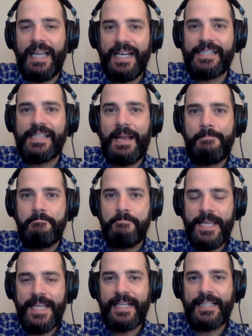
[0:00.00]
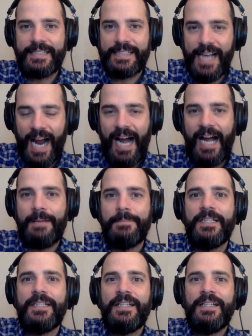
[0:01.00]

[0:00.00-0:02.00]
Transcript: That is a big-time